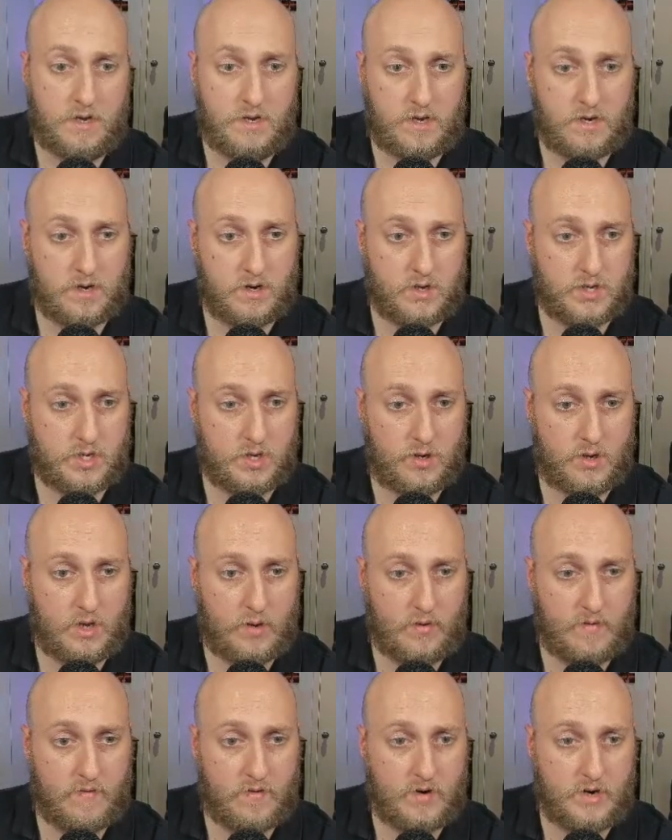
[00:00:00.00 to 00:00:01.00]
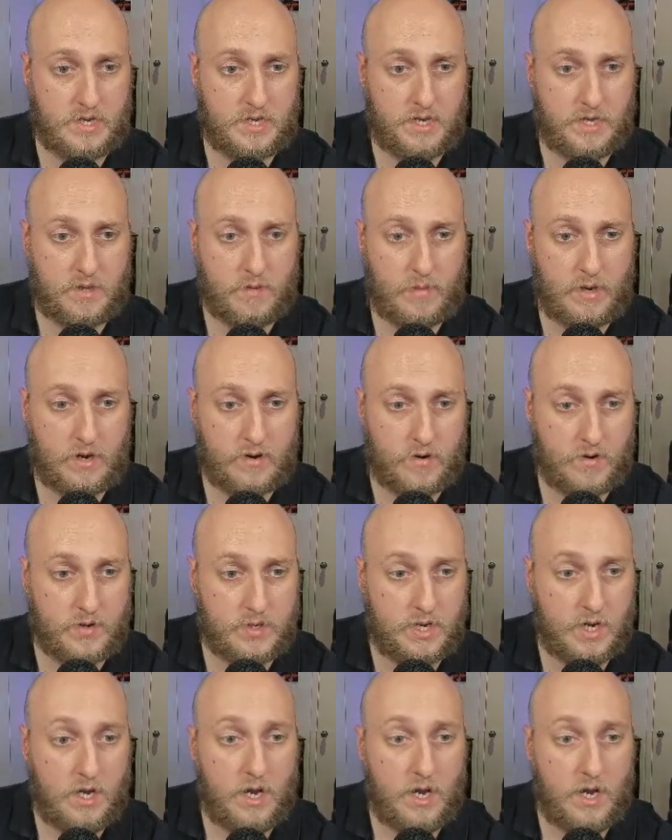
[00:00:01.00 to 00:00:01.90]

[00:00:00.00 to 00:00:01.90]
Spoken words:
you can also, yeah, we've already set the backgrounds.